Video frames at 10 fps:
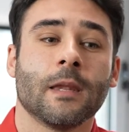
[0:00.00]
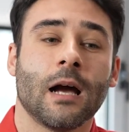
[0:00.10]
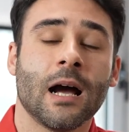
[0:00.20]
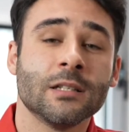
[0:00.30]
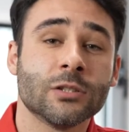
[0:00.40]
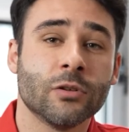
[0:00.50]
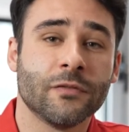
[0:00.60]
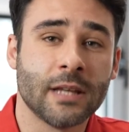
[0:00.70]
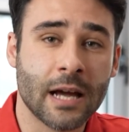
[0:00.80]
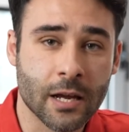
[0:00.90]
hundreds
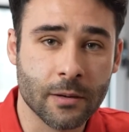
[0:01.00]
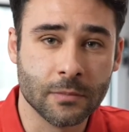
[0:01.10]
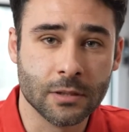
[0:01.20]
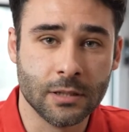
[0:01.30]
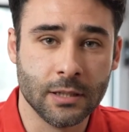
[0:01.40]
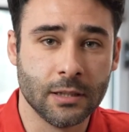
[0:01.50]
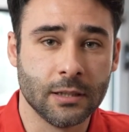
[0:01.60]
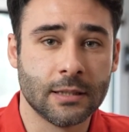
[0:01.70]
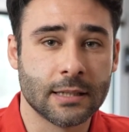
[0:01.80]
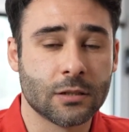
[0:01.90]
of times the
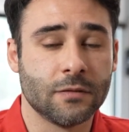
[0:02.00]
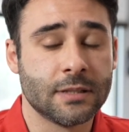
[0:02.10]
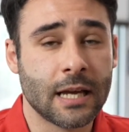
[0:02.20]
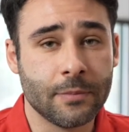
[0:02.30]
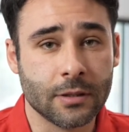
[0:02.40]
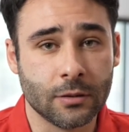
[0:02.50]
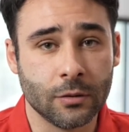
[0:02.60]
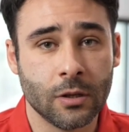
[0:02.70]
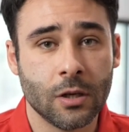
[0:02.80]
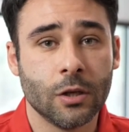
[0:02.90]
task of
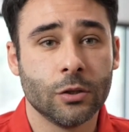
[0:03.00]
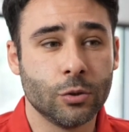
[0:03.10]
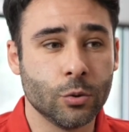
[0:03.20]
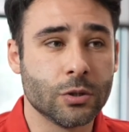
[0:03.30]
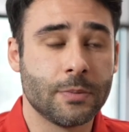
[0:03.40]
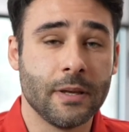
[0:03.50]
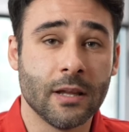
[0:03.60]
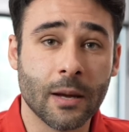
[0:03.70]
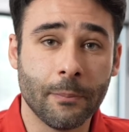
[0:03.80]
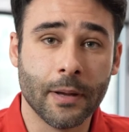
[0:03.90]
Cybathlon to speed
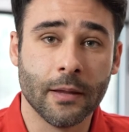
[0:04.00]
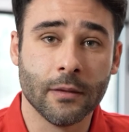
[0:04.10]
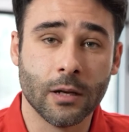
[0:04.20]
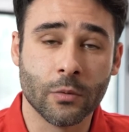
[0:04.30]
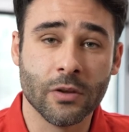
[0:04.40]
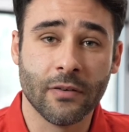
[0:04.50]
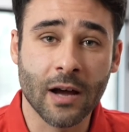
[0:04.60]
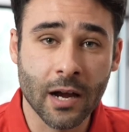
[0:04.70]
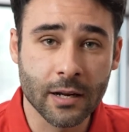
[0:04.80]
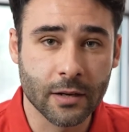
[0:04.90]
up and
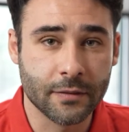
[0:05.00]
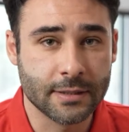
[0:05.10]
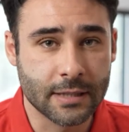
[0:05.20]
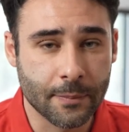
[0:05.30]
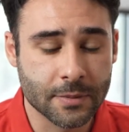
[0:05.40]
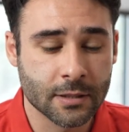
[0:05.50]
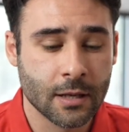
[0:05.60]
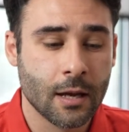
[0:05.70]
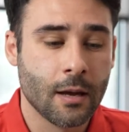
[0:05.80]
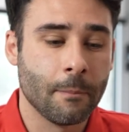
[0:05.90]
refine every steps,
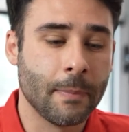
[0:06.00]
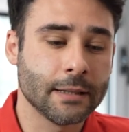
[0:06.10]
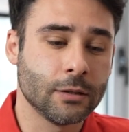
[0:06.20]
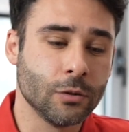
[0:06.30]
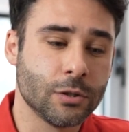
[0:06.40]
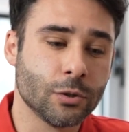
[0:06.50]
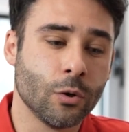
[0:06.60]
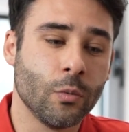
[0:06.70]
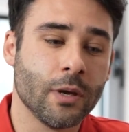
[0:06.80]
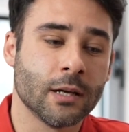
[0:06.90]
but
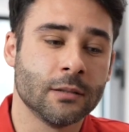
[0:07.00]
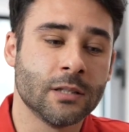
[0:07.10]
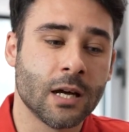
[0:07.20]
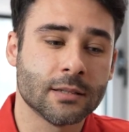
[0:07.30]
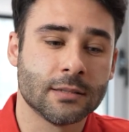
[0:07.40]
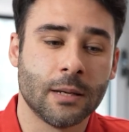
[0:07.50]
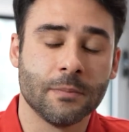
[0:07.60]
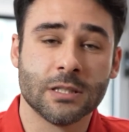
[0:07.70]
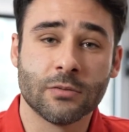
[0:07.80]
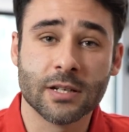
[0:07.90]
also we conduct
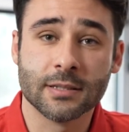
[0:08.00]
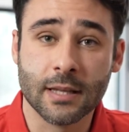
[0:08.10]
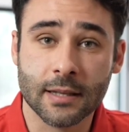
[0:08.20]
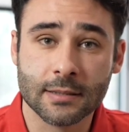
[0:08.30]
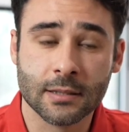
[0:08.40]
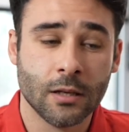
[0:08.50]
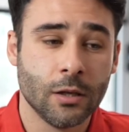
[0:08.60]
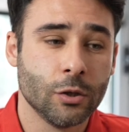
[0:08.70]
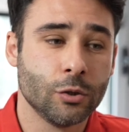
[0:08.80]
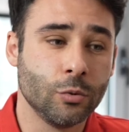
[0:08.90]
some stress tests
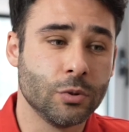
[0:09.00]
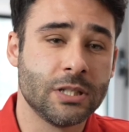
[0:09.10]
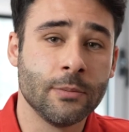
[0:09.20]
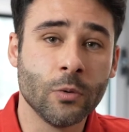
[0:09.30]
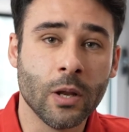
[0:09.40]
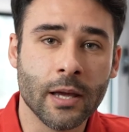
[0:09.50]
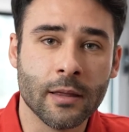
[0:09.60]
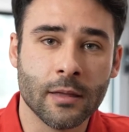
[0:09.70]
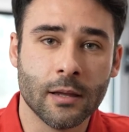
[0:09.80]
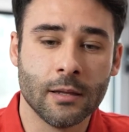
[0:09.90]
to
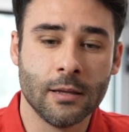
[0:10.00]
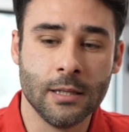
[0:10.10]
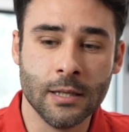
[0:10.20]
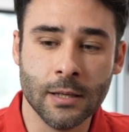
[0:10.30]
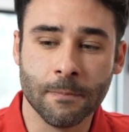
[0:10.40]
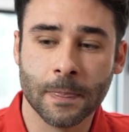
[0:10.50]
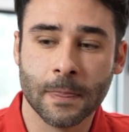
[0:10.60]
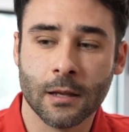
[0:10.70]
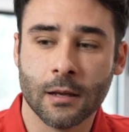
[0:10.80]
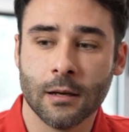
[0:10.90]
simulate the
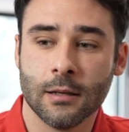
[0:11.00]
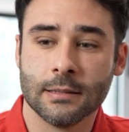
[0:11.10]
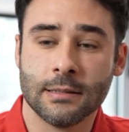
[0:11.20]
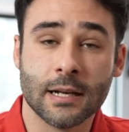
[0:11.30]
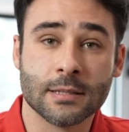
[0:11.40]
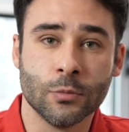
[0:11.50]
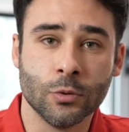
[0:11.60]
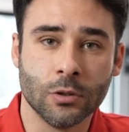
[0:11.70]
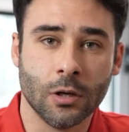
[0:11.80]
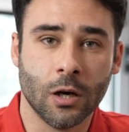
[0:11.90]
stress
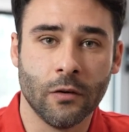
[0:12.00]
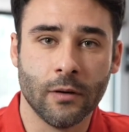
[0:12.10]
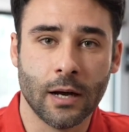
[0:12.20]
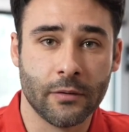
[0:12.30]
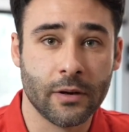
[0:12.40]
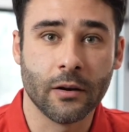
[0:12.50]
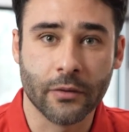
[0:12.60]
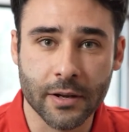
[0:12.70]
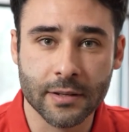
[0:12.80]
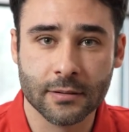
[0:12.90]
mood of a real
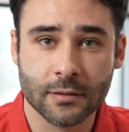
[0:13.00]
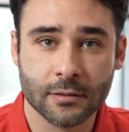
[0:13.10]
race.